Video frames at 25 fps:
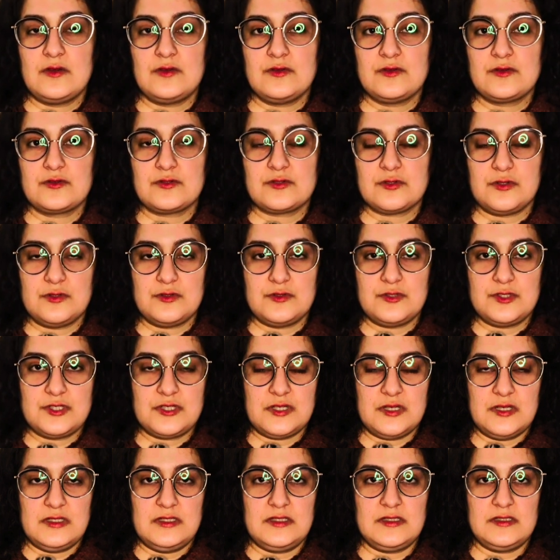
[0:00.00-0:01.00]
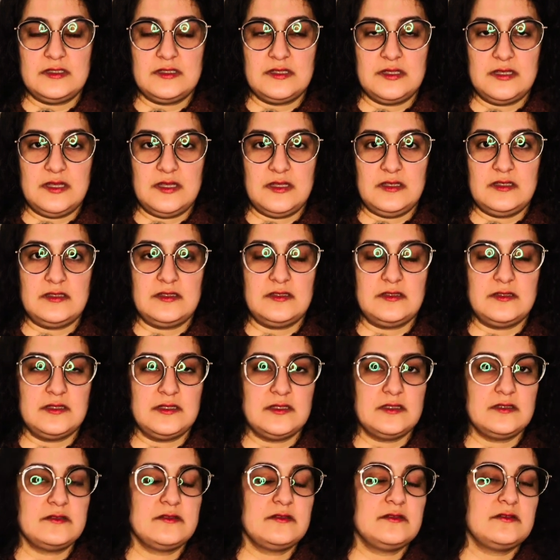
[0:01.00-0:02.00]
crochet a
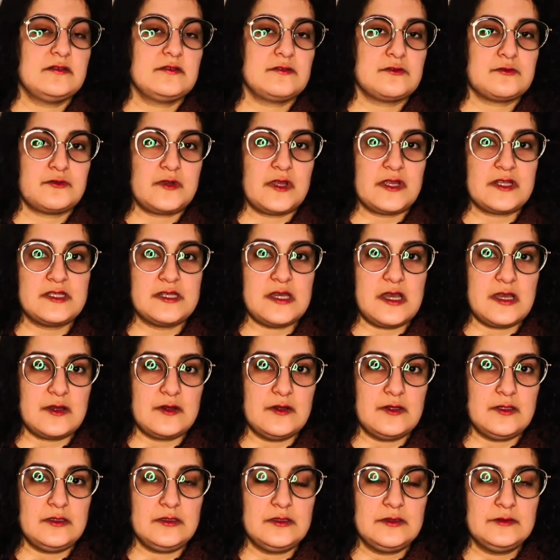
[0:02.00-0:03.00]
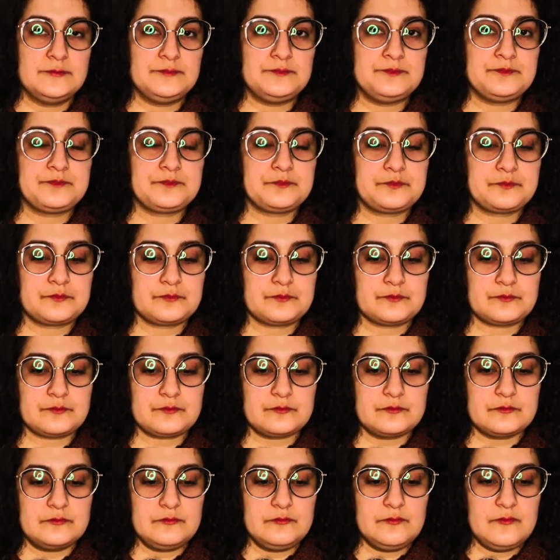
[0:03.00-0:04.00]
rectangle,
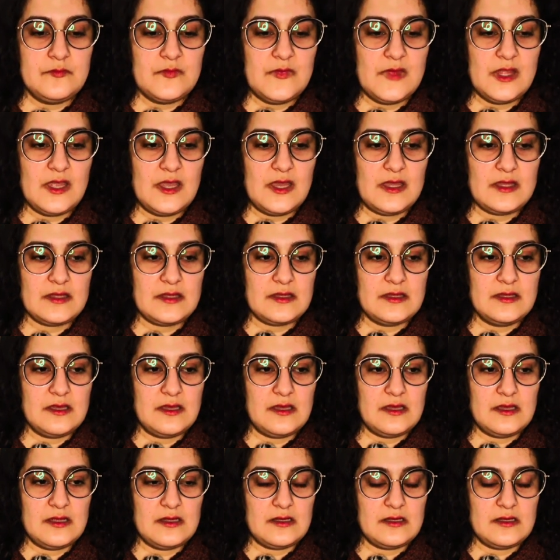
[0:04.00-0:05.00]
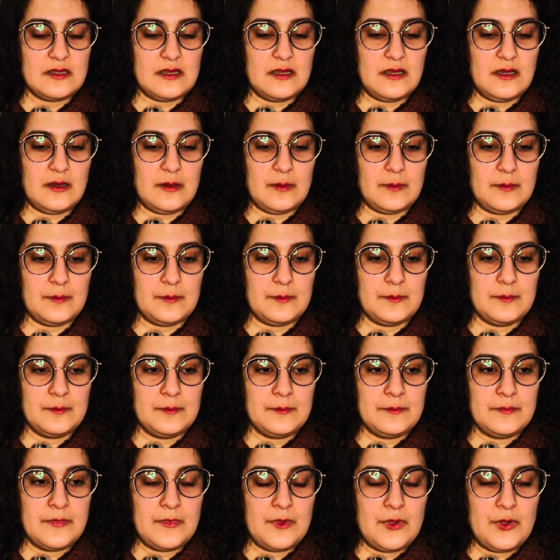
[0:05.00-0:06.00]
and then
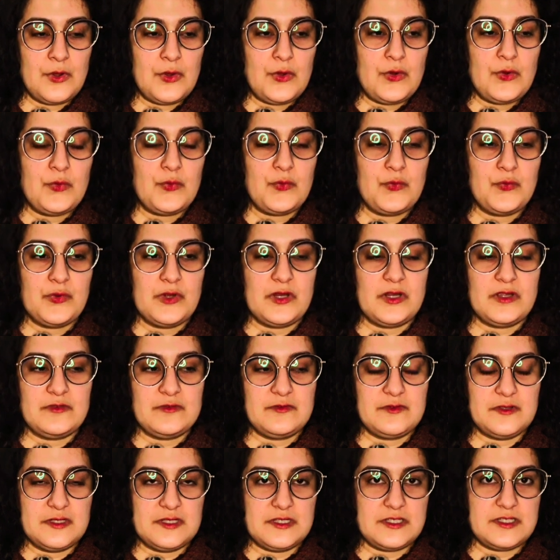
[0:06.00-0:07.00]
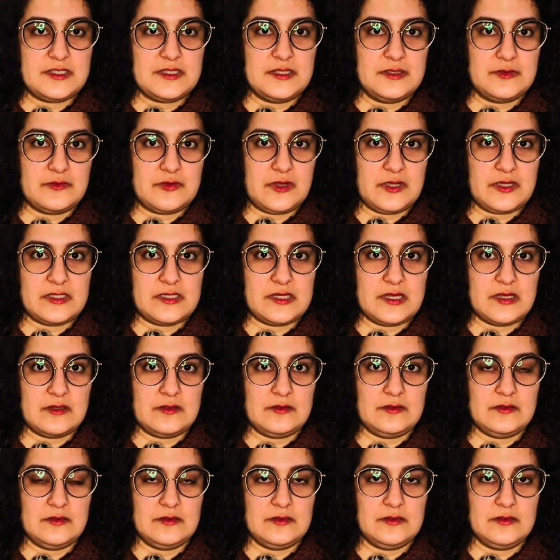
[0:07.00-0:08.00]
when I finish the
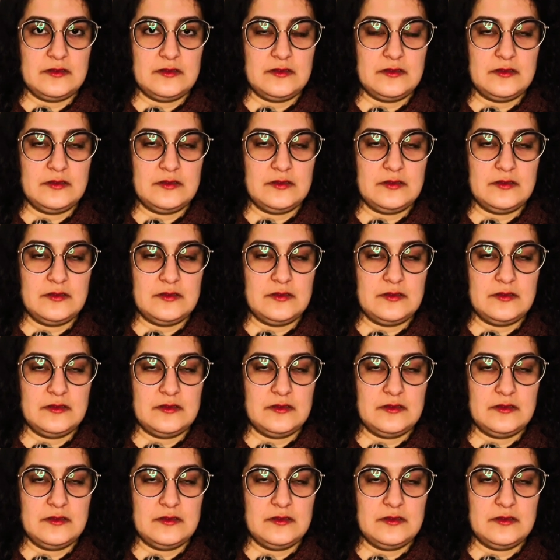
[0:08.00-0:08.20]
rectangle